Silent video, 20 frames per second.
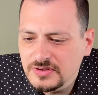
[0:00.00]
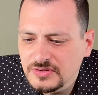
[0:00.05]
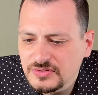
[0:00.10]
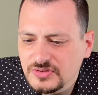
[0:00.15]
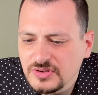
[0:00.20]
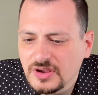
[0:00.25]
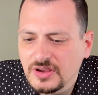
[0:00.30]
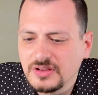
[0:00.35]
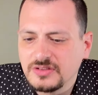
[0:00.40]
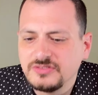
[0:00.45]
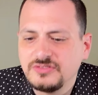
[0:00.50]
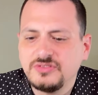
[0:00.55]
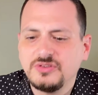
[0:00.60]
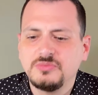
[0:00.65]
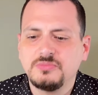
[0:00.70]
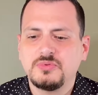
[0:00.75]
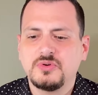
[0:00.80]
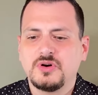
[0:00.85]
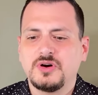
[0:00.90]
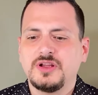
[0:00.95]
was a
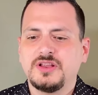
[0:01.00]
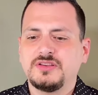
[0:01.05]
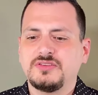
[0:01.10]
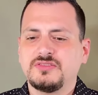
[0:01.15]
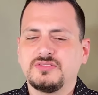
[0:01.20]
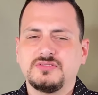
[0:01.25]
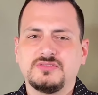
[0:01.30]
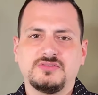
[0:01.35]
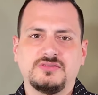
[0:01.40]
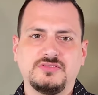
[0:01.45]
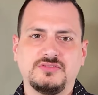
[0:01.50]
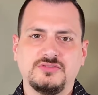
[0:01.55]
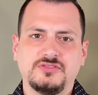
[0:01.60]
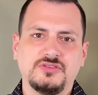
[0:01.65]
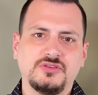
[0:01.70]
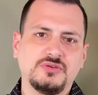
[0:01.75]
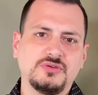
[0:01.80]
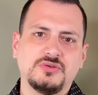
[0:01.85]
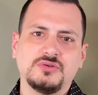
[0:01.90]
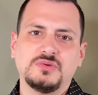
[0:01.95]
two point
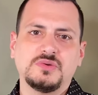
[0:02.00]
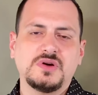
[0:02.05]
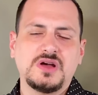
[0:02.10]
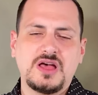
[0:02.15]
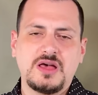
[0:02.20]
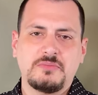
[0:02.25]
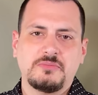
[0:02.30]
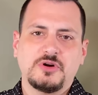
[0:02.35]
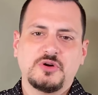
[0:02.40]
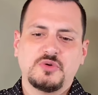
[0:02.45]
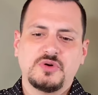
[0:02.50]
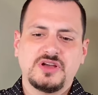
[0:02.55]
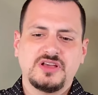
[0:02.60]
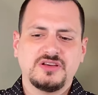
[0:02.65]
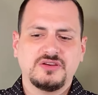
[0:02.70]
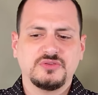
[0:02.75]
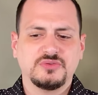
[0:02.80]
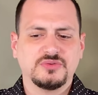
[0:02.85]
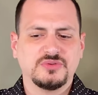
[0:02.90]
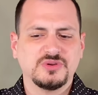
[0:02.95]
two M O
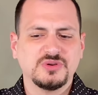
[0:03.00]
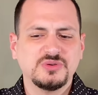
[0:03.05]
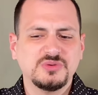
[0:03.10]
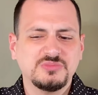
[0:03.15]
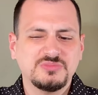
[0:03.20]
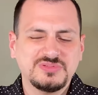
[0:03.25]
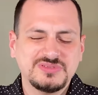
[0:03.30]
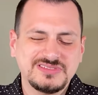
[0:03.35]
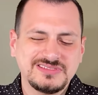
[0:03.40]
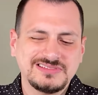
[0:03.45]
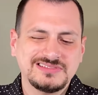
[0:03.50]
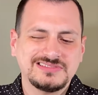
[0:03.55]
A group.